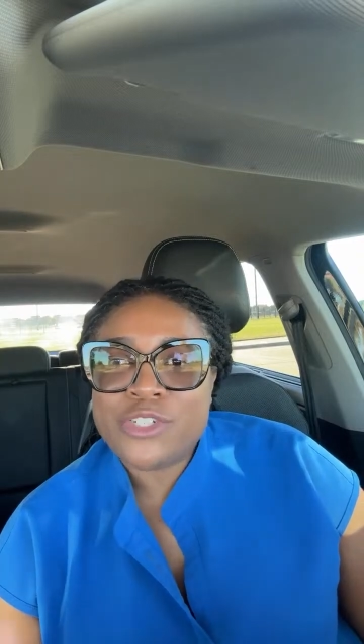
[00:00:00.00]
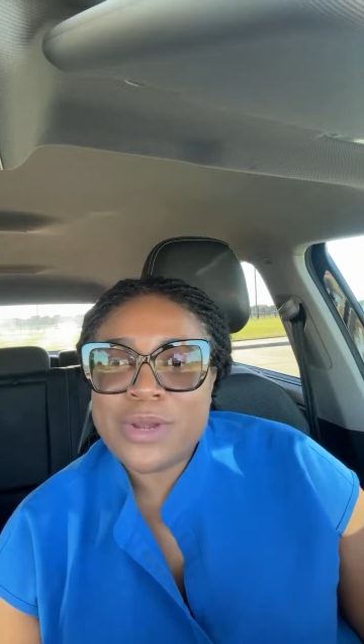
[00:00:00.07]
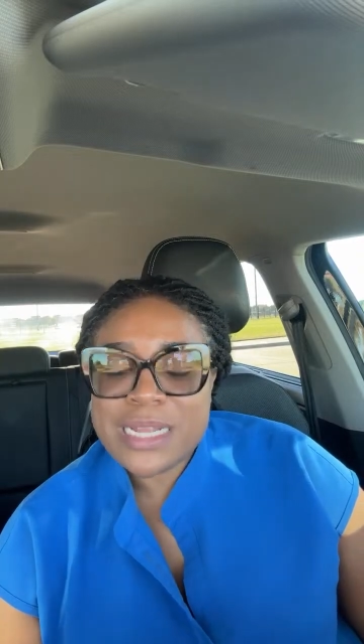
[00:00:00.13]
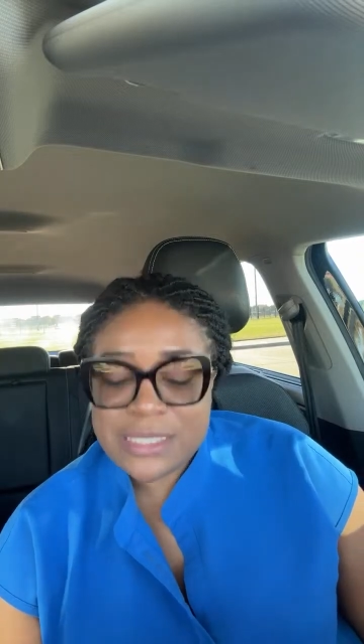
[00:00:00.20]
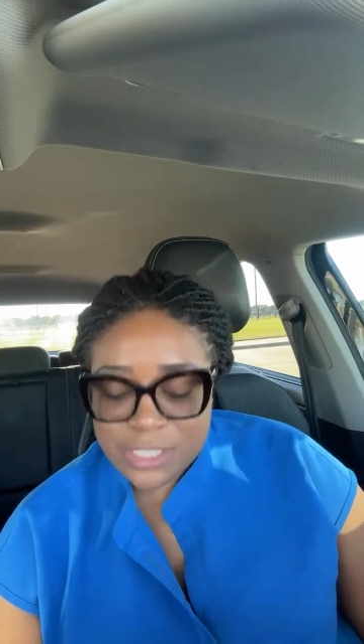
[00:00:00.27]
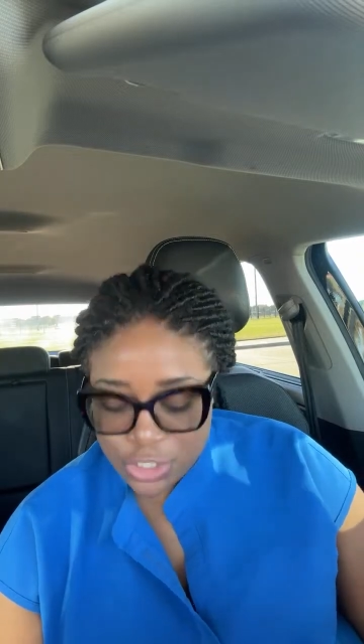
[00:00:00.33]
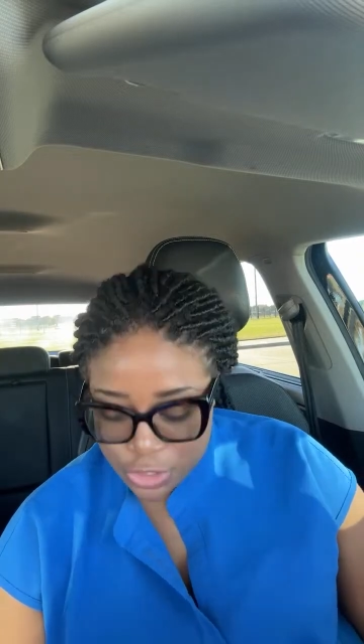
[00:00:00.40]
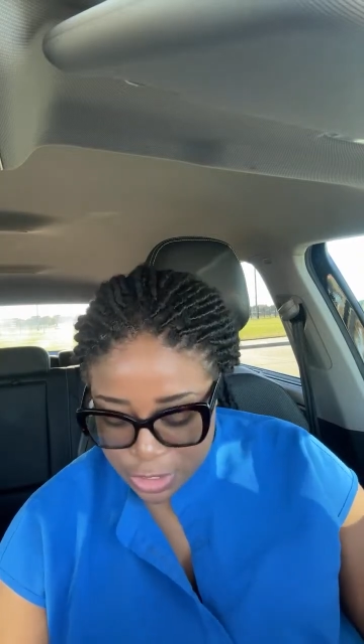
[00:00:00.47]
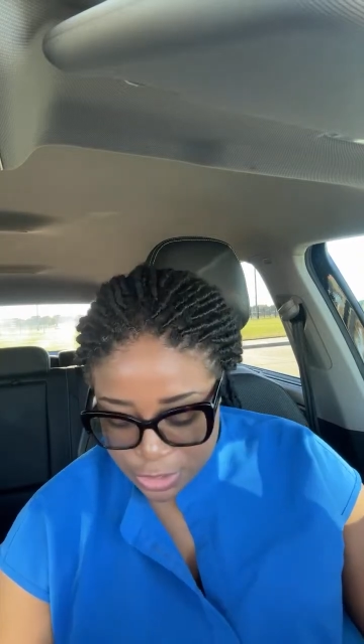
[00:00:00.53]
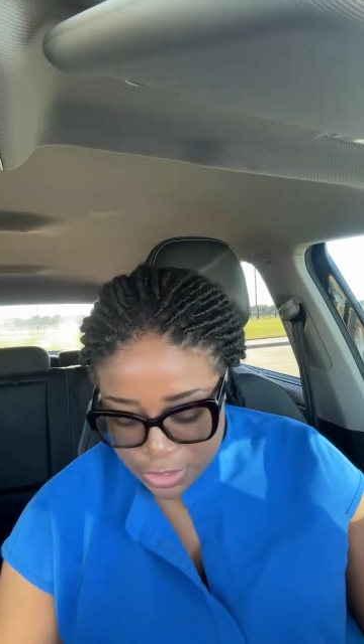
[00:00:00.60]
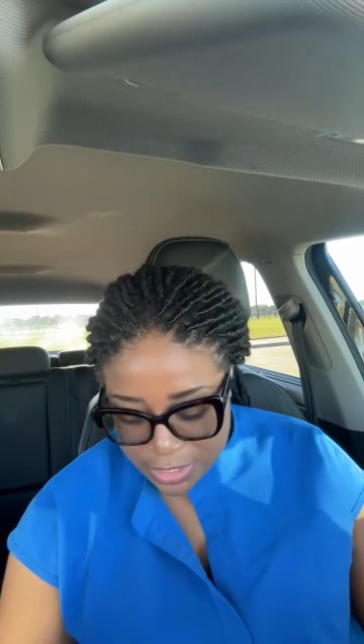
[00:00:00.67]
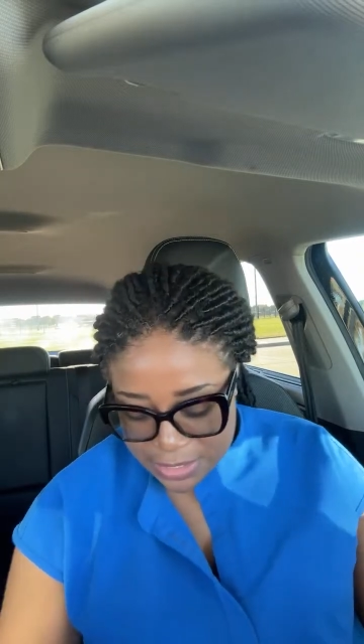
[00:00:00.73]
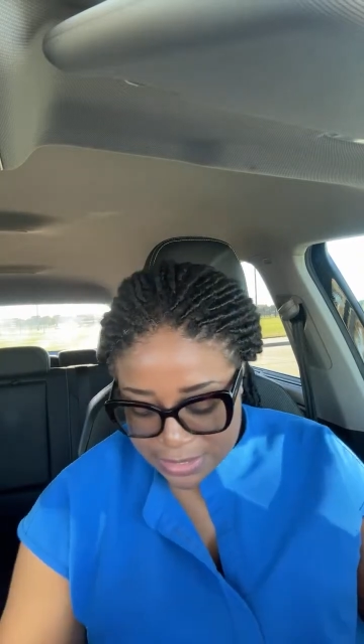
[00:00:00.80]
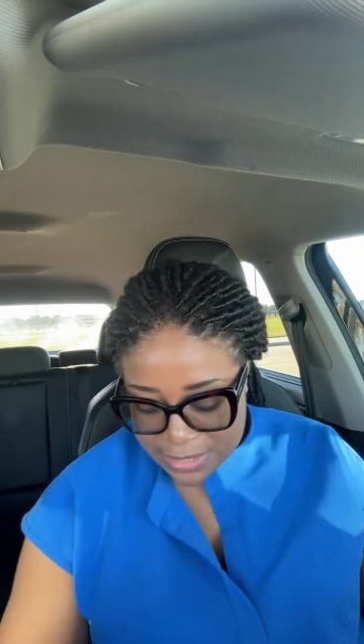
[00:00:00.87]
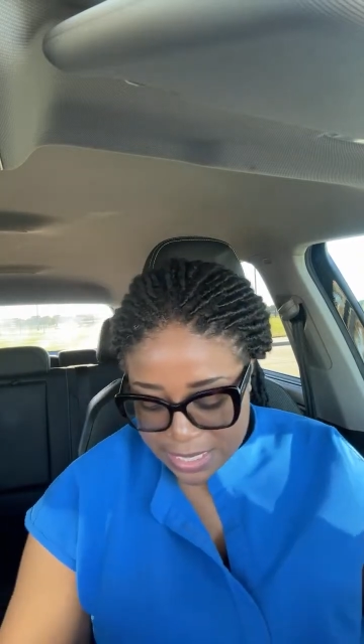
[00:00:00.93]
transition
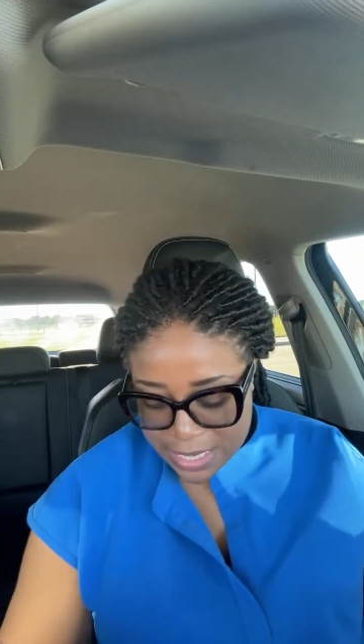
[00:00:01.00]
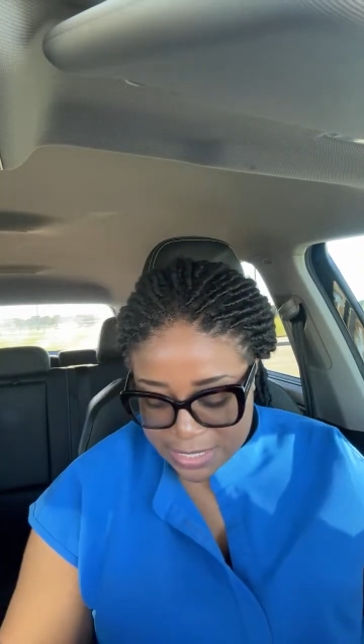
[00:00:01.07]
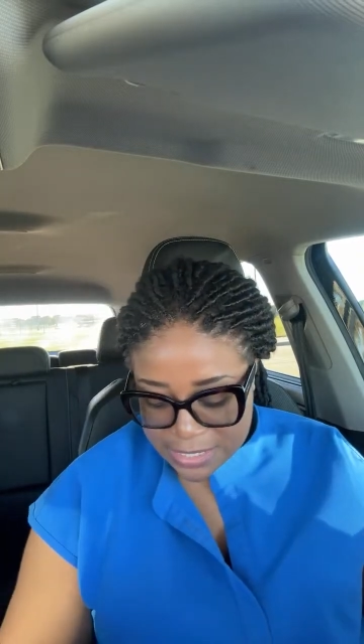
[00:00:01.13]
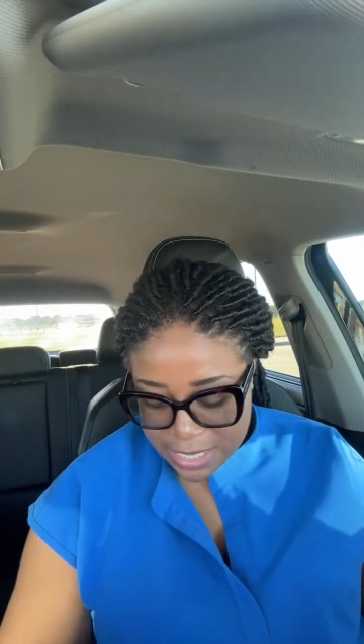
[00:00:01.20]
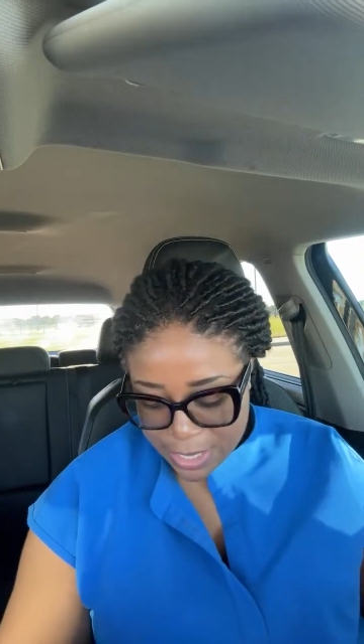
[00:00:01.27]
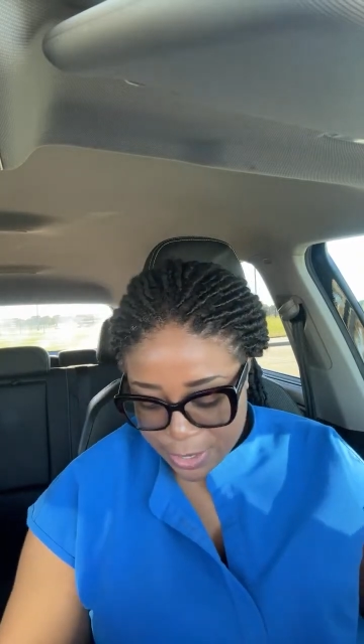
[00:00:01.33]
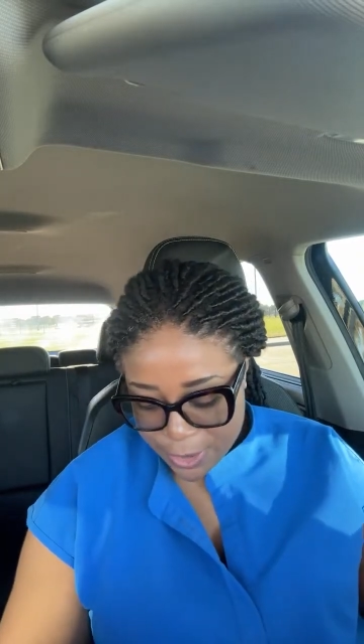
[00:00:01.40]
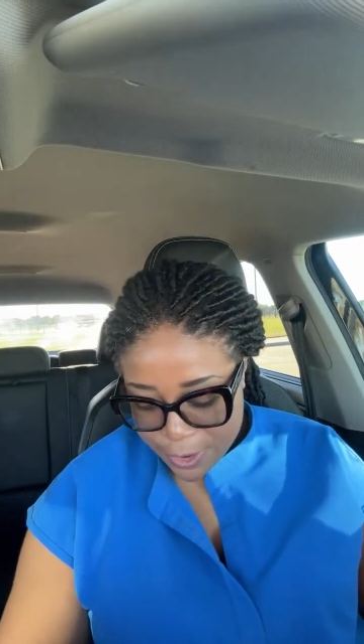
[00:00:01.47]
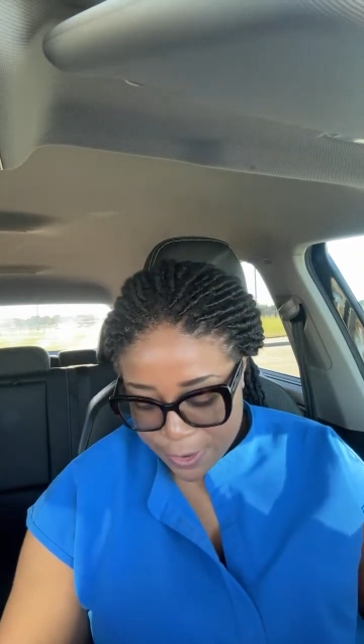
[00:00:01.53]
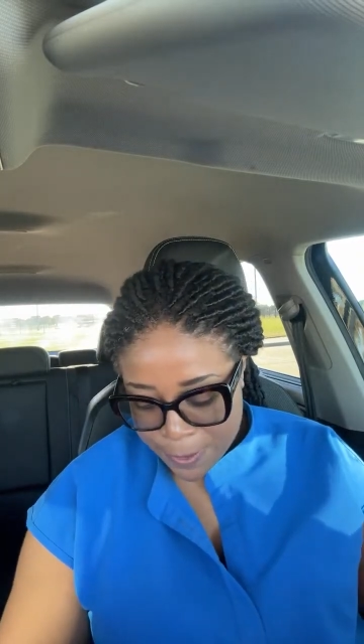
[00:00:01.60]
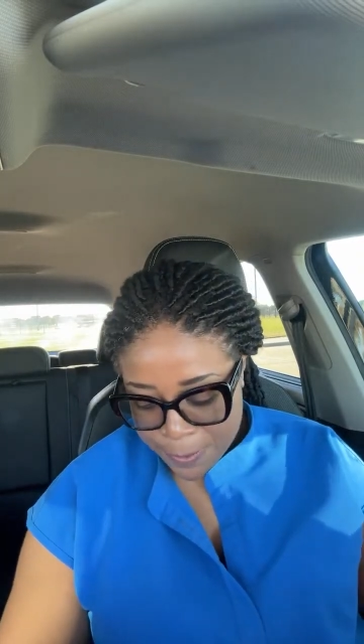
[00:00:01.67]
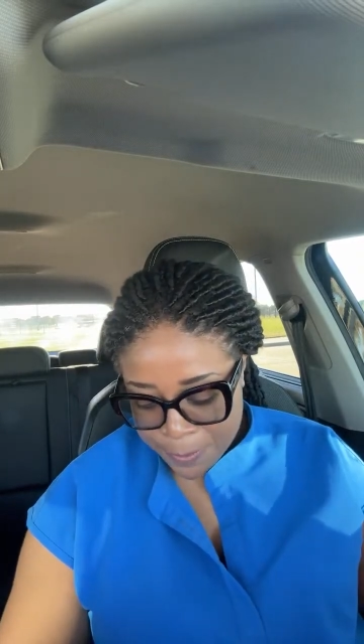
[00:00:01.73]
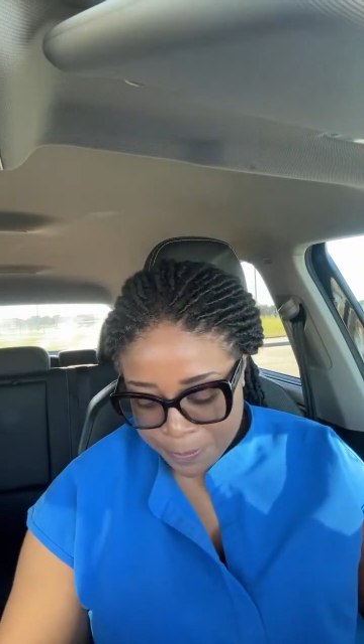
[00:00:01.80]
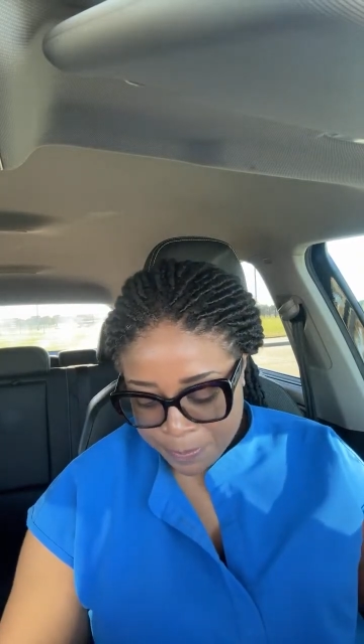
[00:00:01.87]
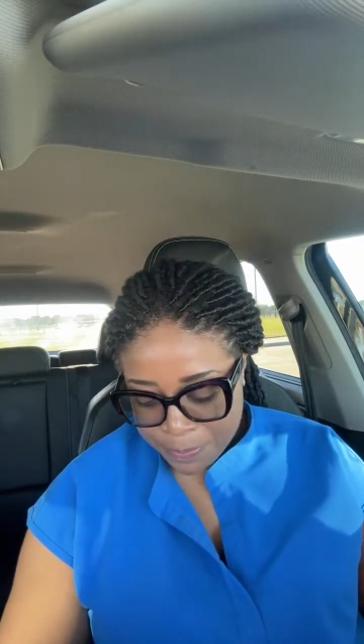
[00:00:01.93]
to the state here,